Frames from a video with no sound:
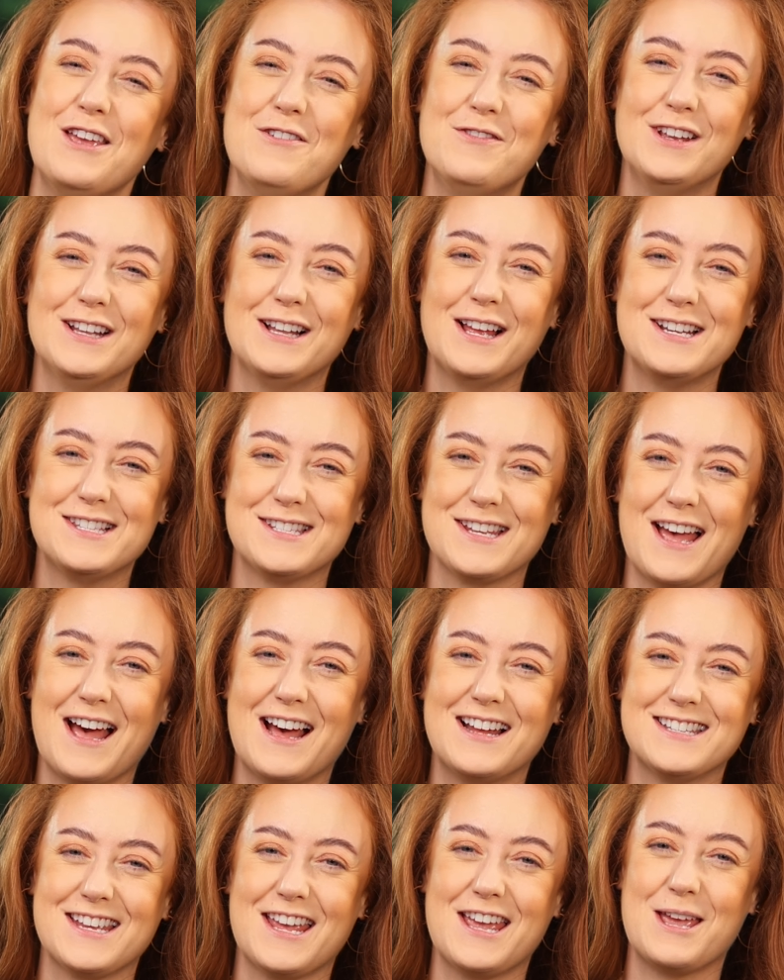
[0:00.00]
If you'd like to
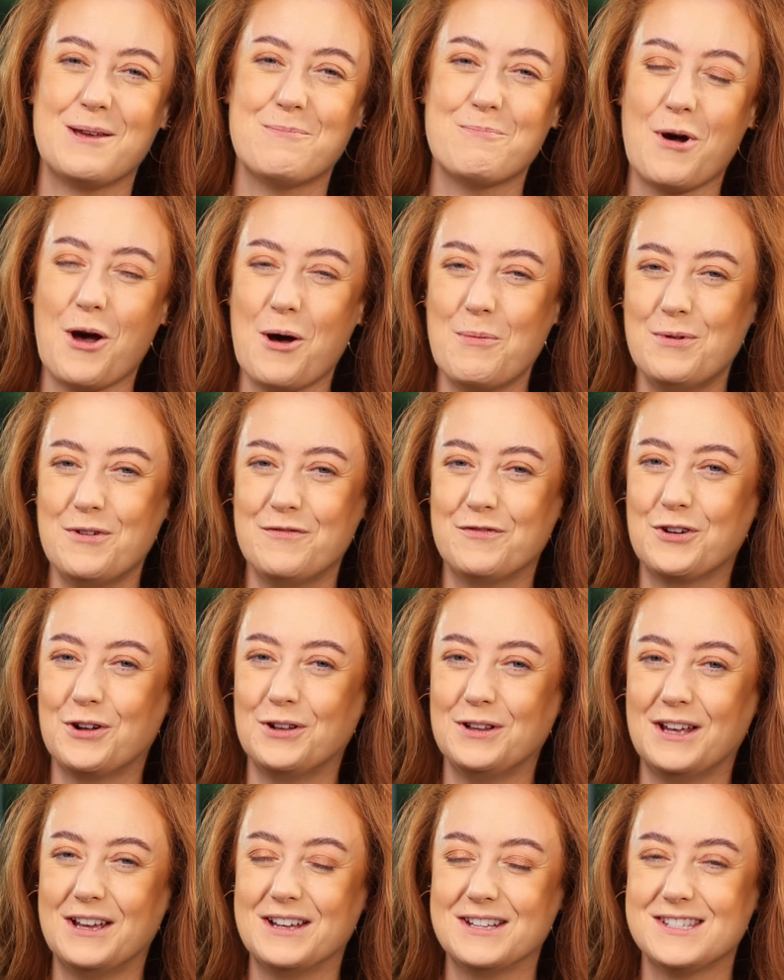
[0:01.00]
add a pop of
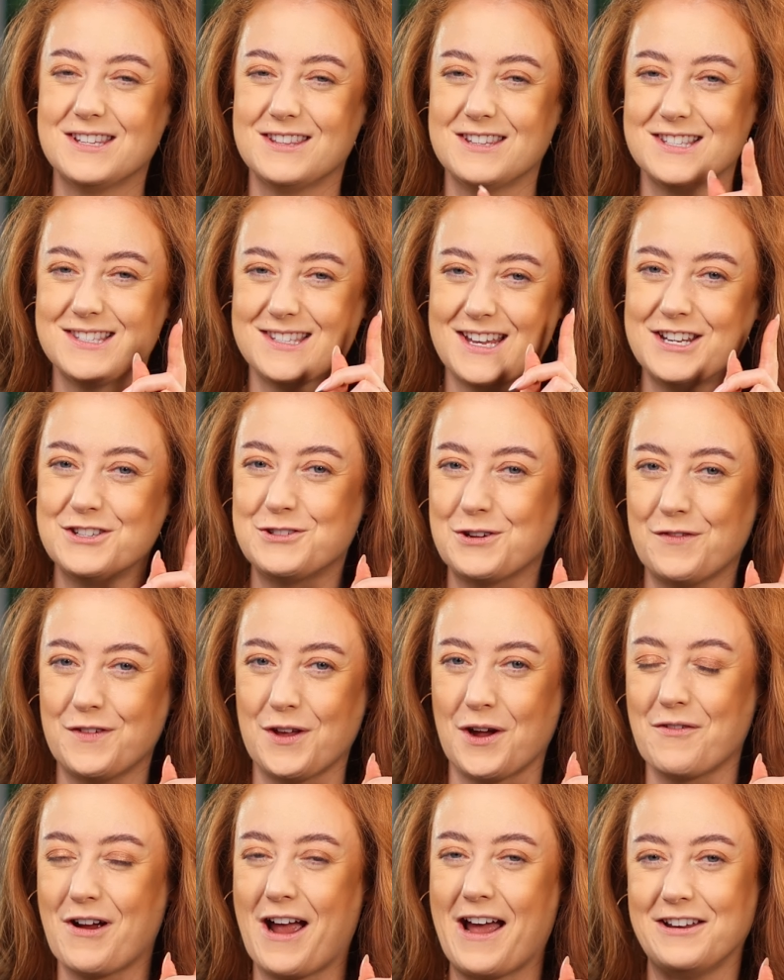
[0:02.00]
colour to the centre of
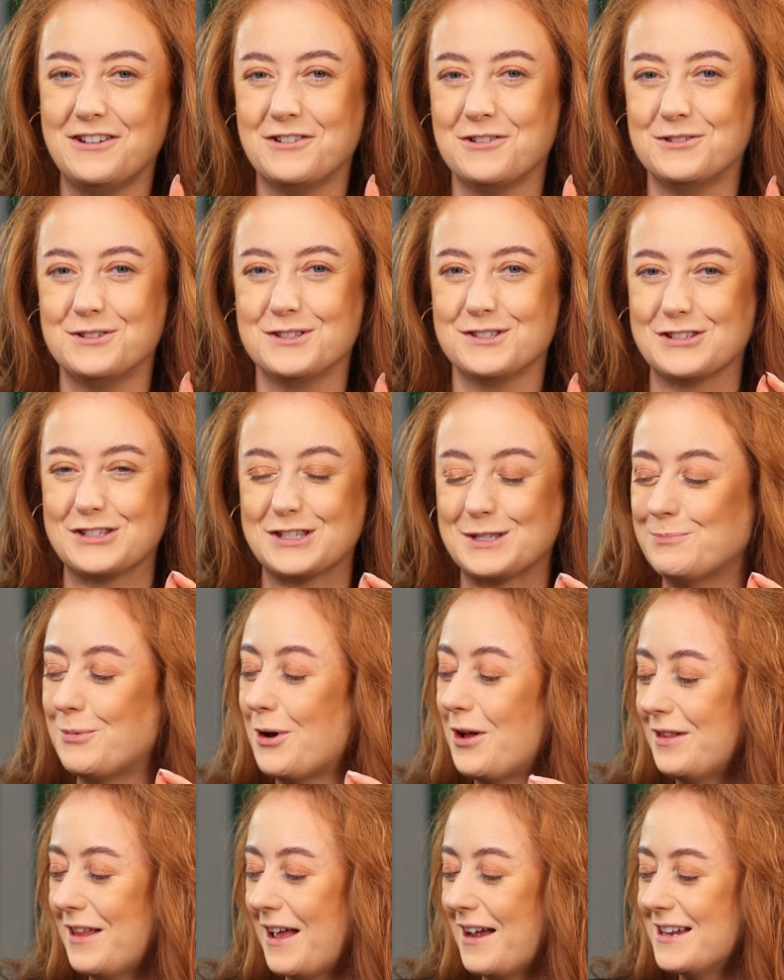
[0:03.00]
your eye, known as a
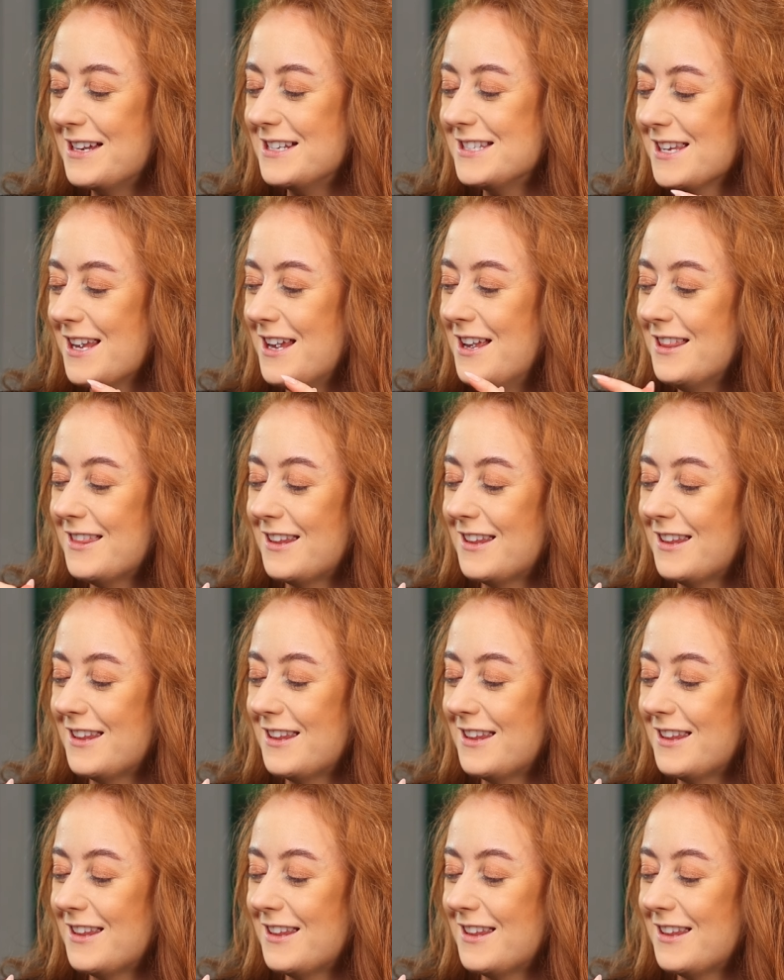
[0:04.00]
spotlight,